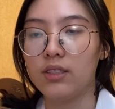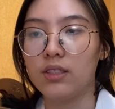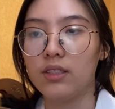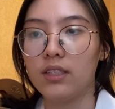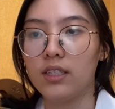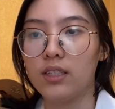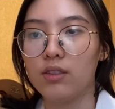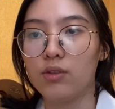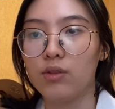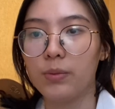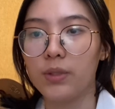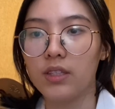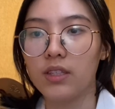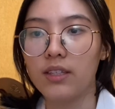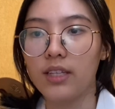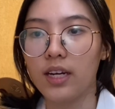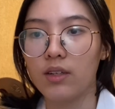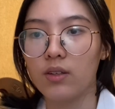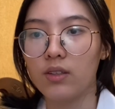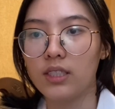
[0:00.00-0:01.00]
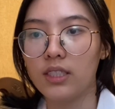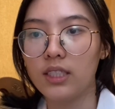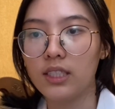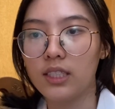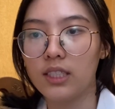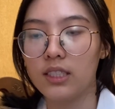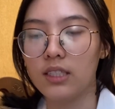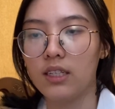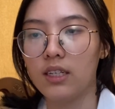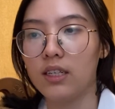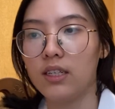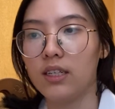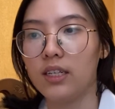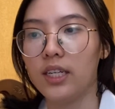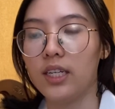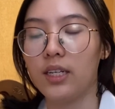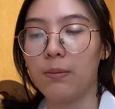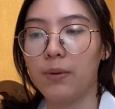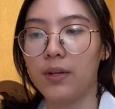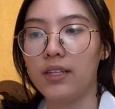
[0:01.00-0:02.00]
instrumental diagnosis, in
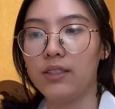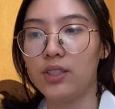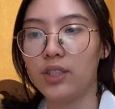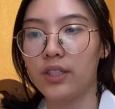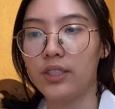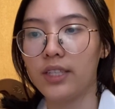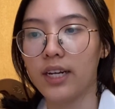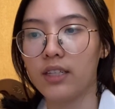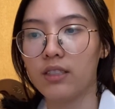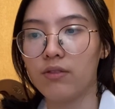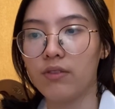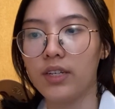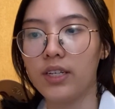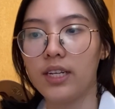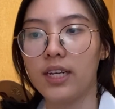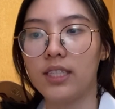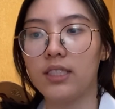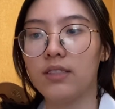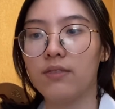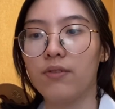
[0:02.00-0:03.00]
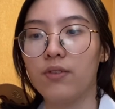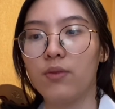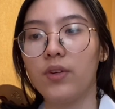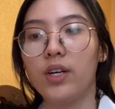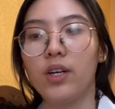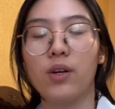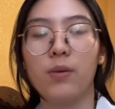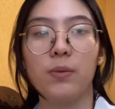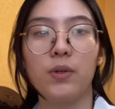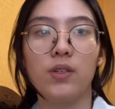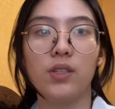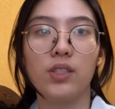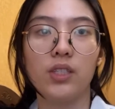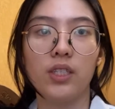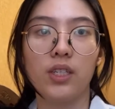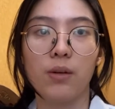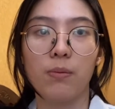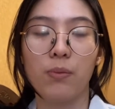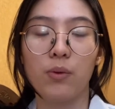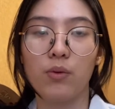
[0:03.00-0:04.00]
the plain chest X-ray, there's fluid accumulation in
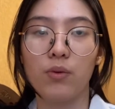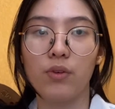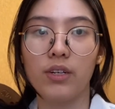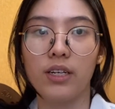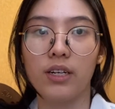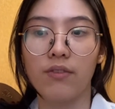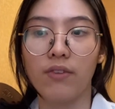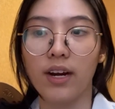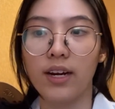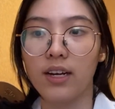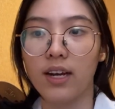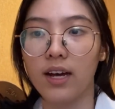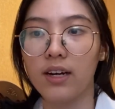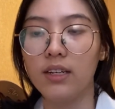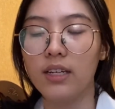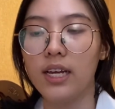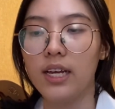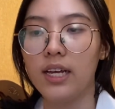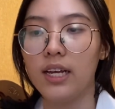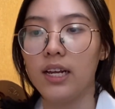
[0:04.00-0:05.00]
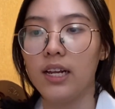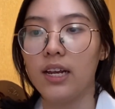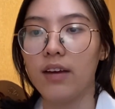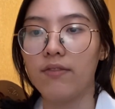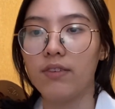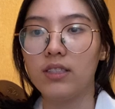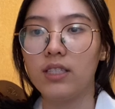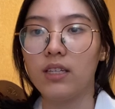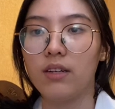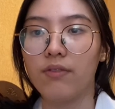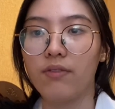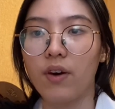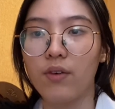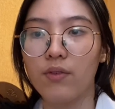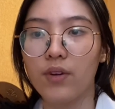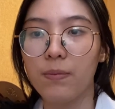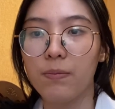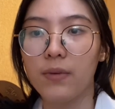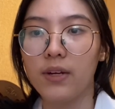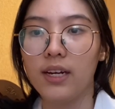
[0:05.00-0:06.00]
the pleural in the right lung, levels in the fourth
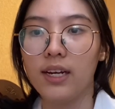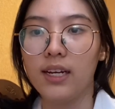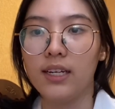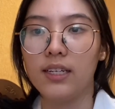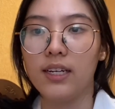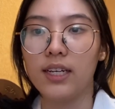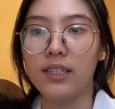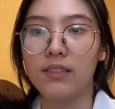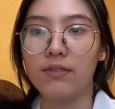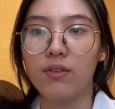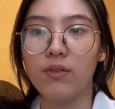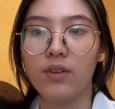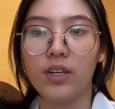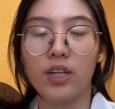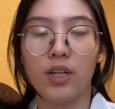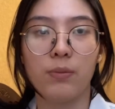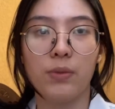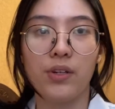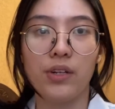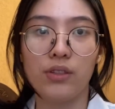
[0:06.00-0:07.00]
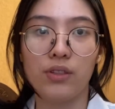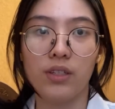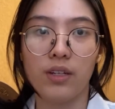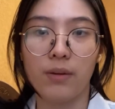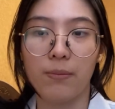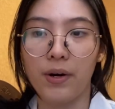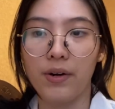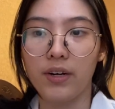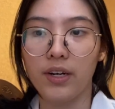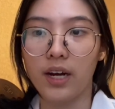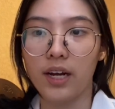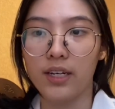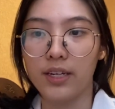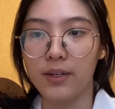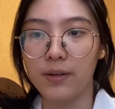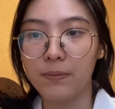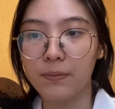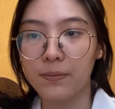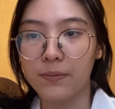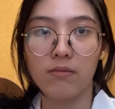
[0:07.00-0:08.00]
rib. There's fluid accumulation in the
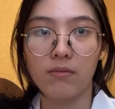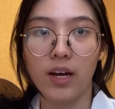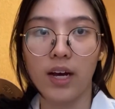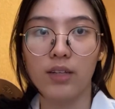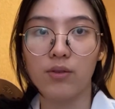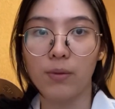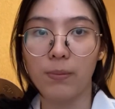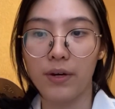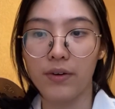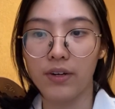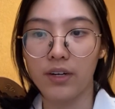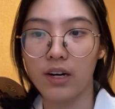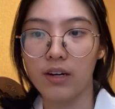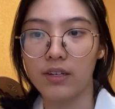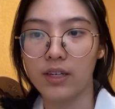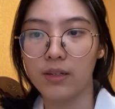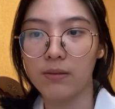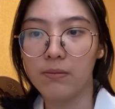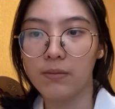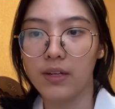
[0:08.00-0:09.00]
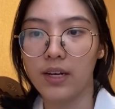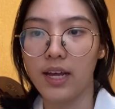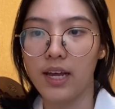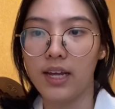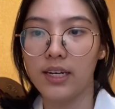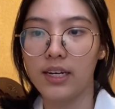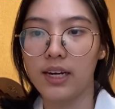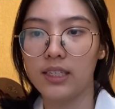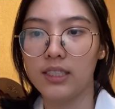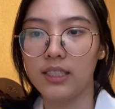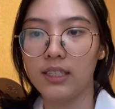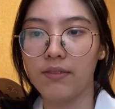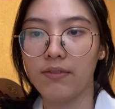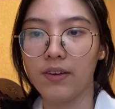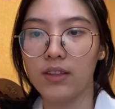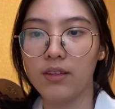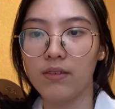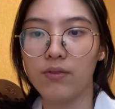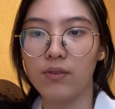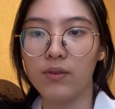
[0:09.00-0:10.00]
pericardium, hydropericardium, and there's
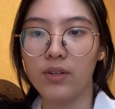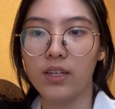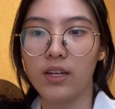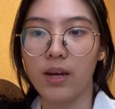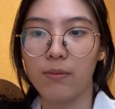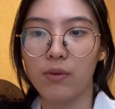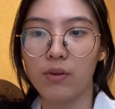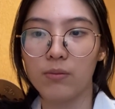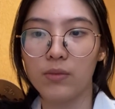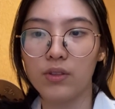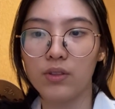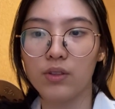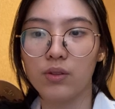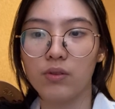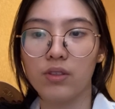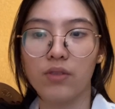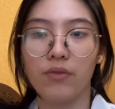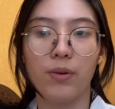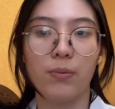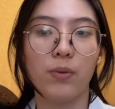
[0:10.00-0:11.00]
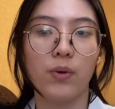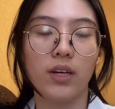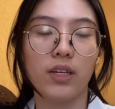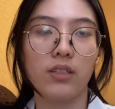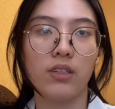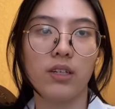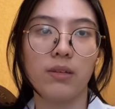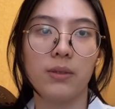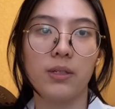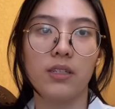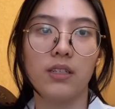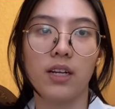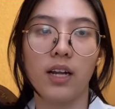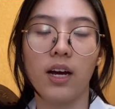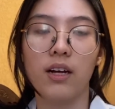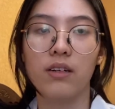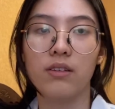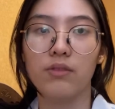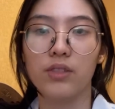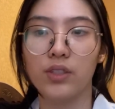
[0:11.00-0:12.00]
infected fluid in the abdomen, shows a rainbow-like shape in the
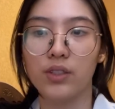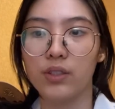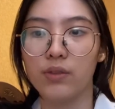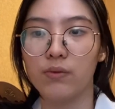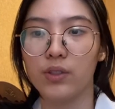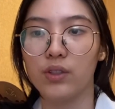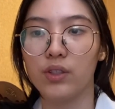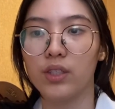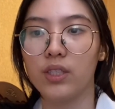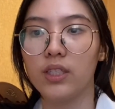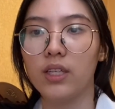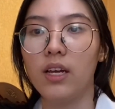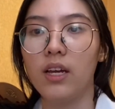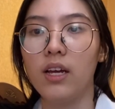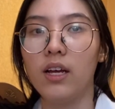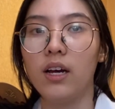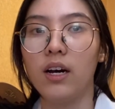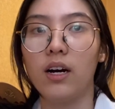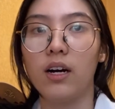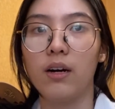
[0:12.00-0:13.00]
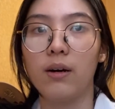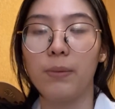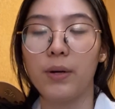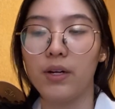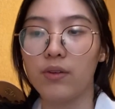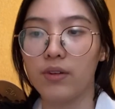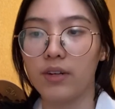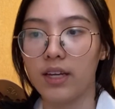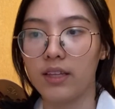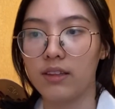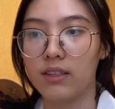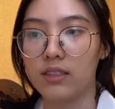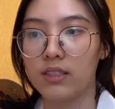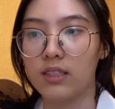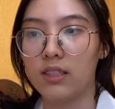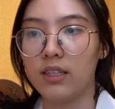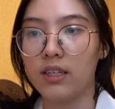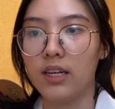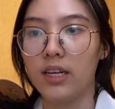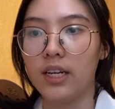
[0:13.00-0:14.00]
lung region, which is peritonitis.
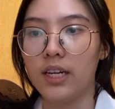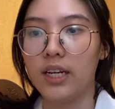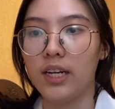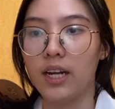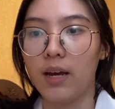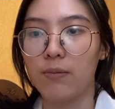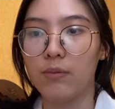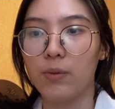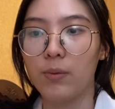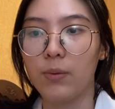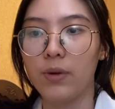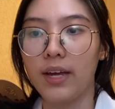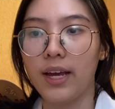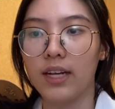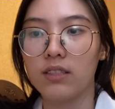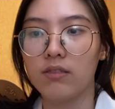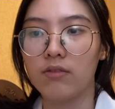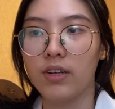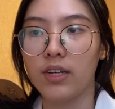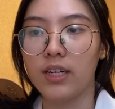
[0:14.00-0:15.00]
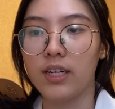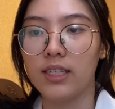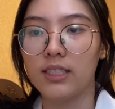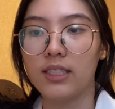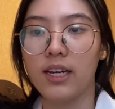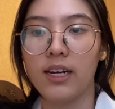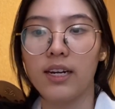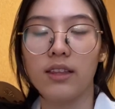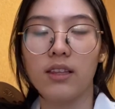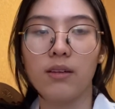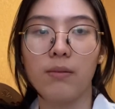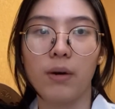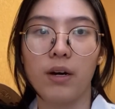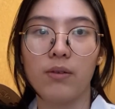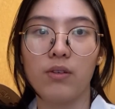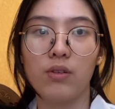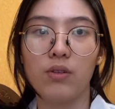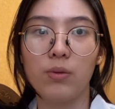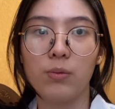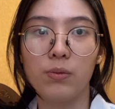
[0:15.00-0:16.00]
In the abdominal X-ray, there's dilated
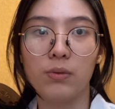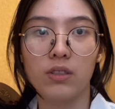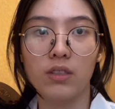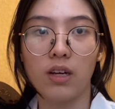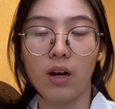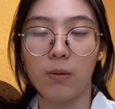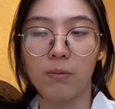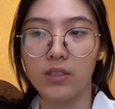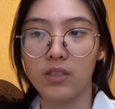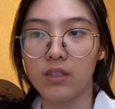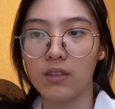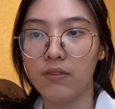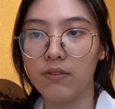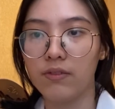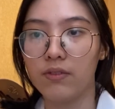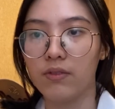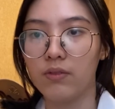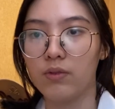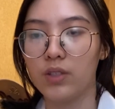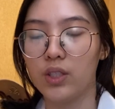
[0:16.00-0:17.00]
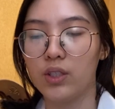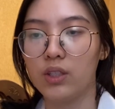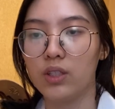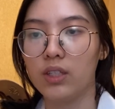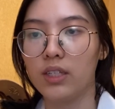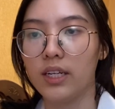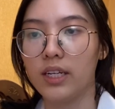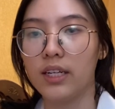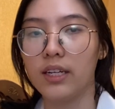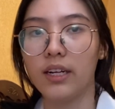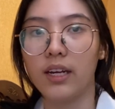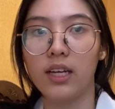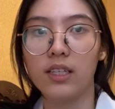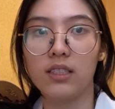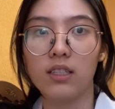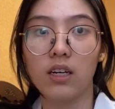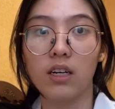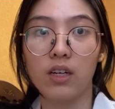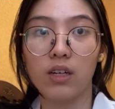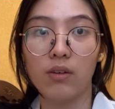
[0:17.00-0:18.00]
bowel loops observed, which indicates
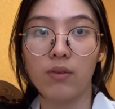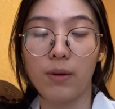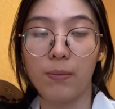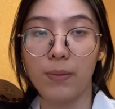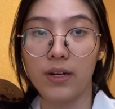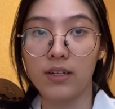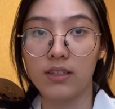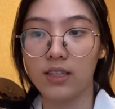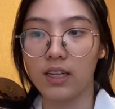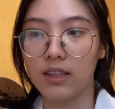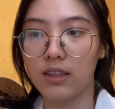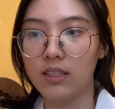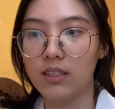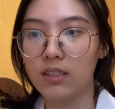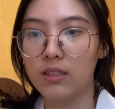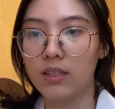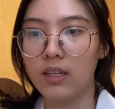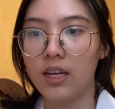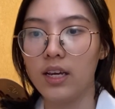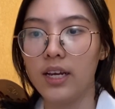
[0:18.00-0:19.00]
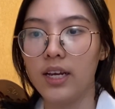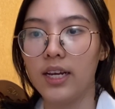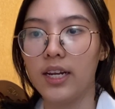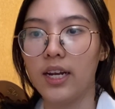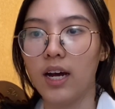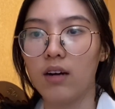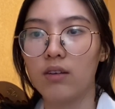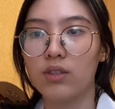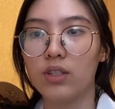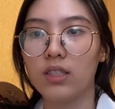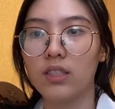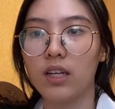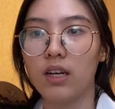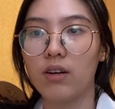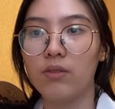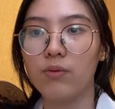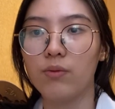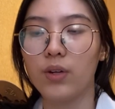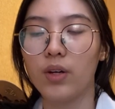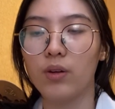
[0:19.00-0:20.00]
acute appendicitis. In the
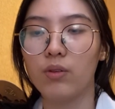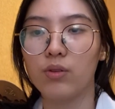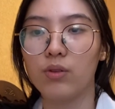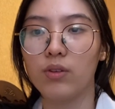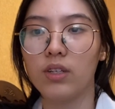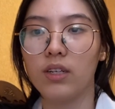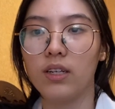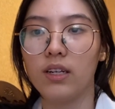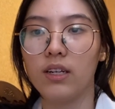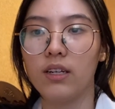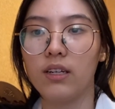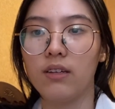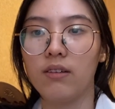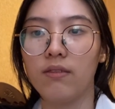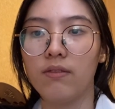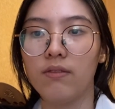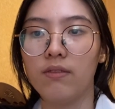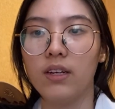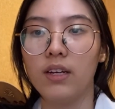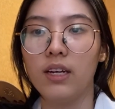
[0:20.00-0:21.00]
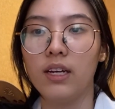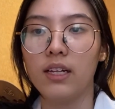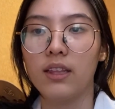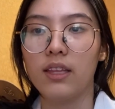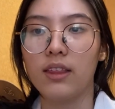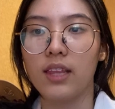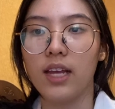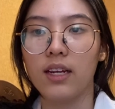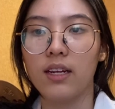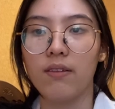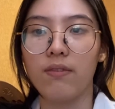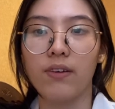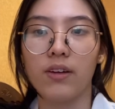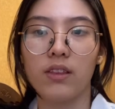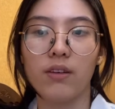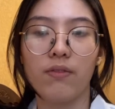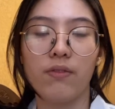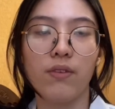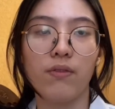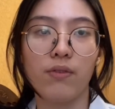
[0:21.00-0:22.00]
ultrasound, we also detect
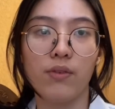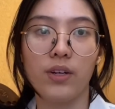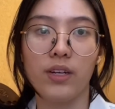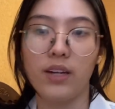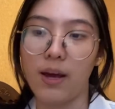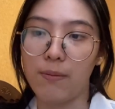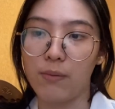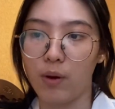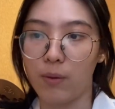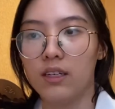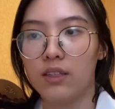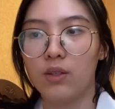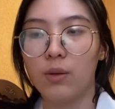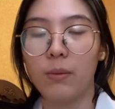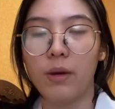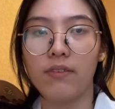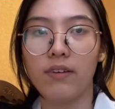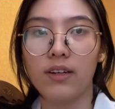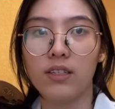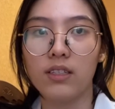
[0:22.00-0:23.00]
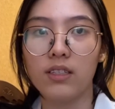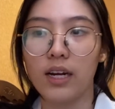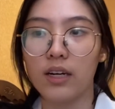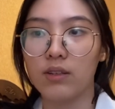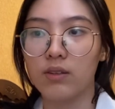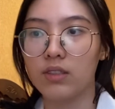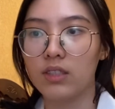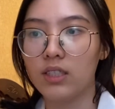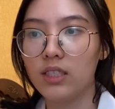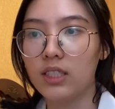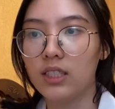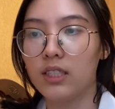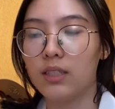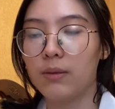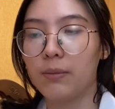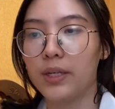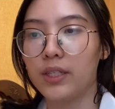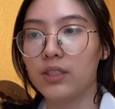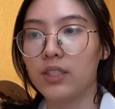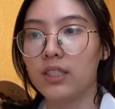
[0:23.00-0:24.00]
infected free fluid in the abdomen. So my final diagnosis, the
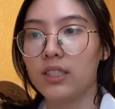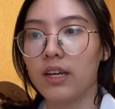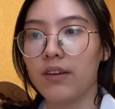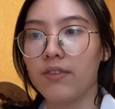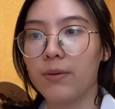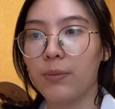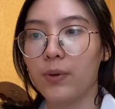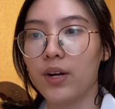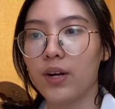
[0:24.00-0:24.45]
patient is having